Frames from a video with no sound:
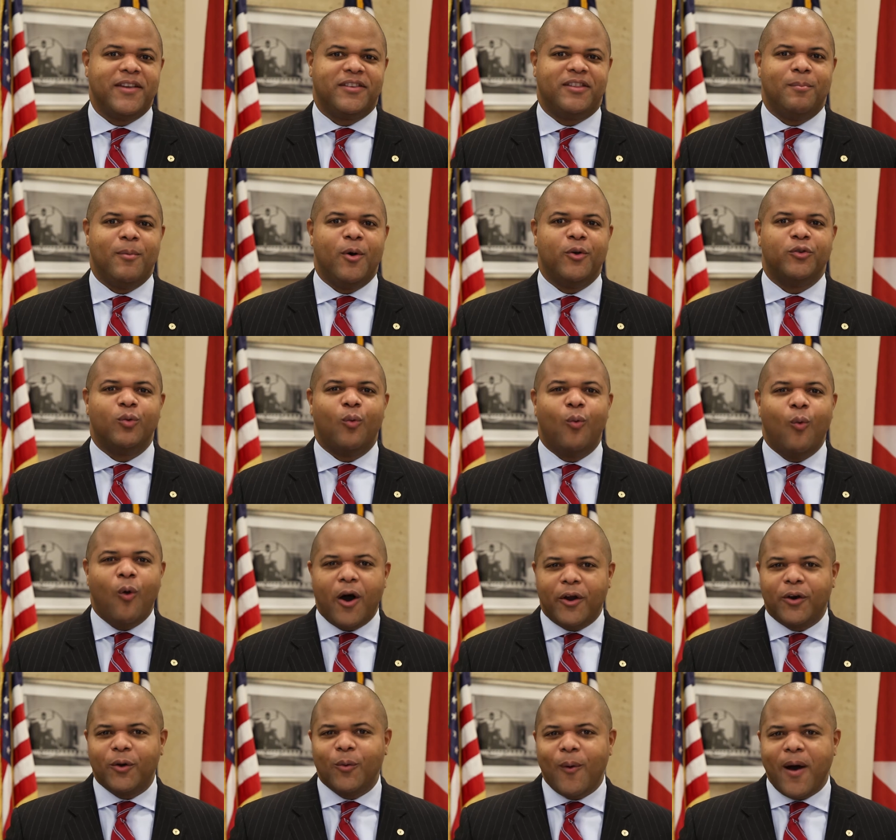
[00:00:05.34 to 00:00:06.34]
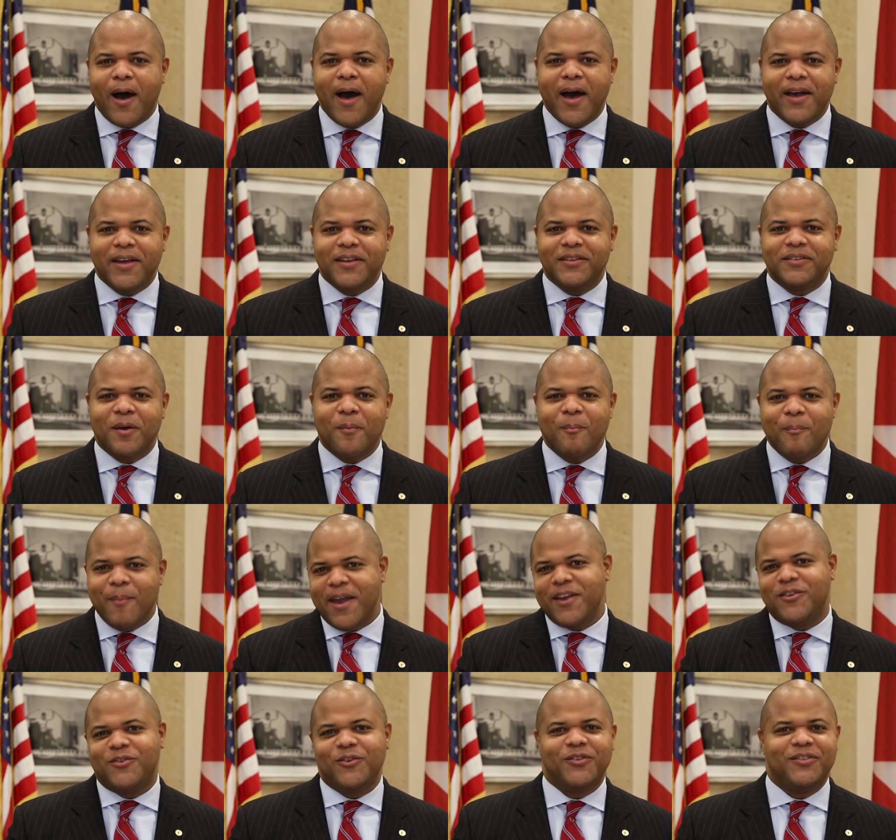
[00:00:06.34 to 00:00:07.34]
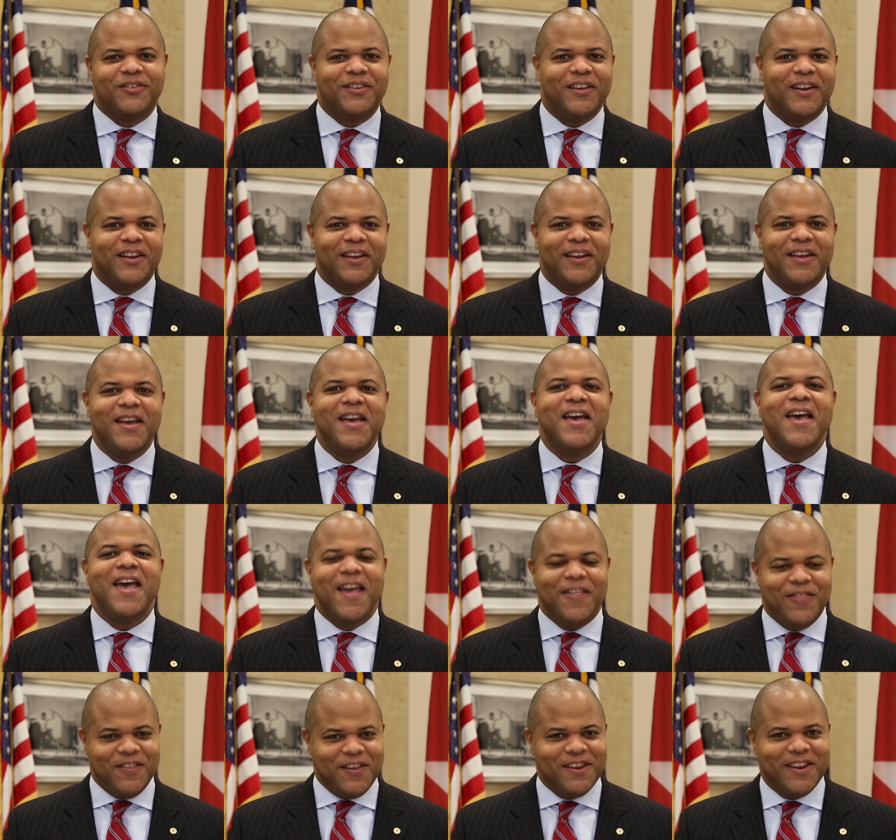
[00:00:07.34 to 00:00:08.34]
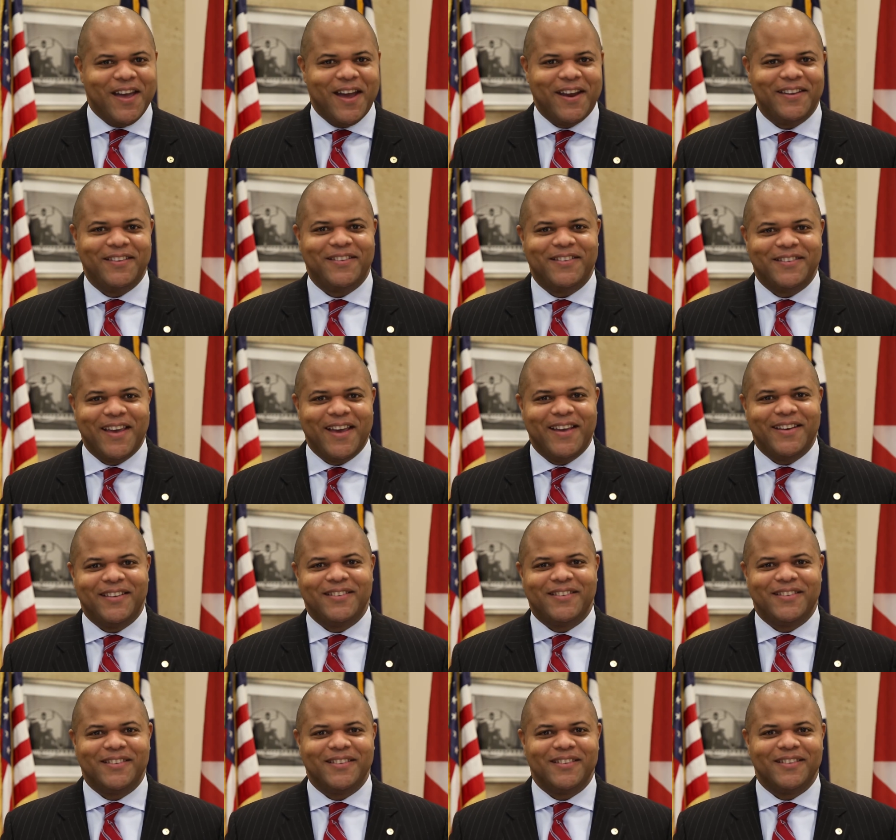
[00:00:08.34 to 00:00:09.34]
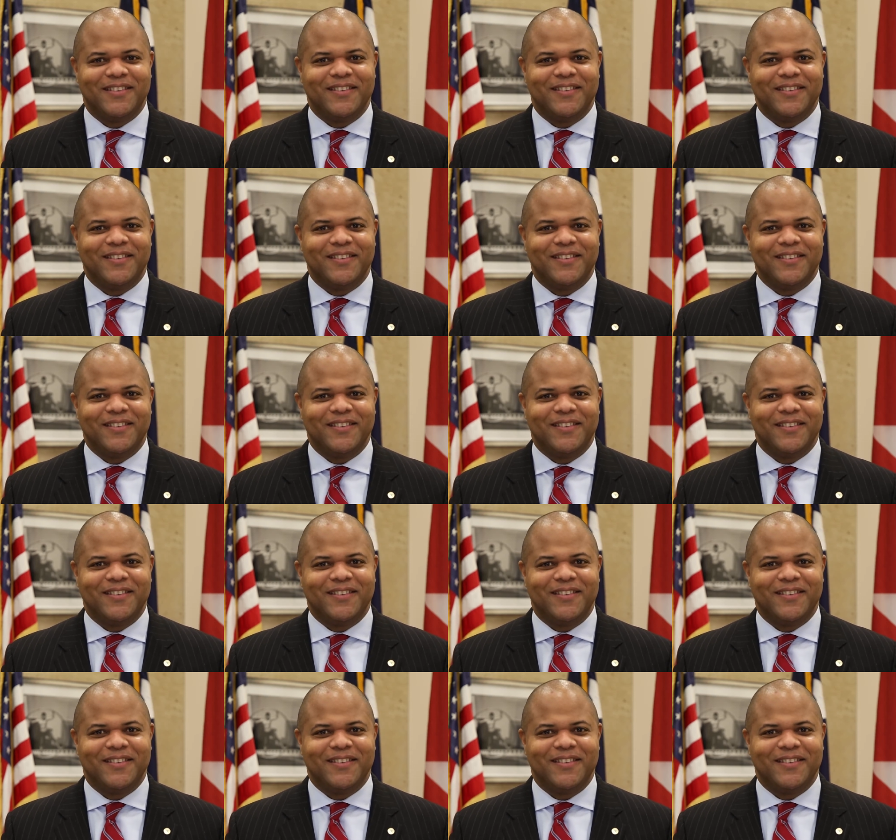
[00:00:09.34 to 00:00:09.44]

as the most water-wise major city in the United States.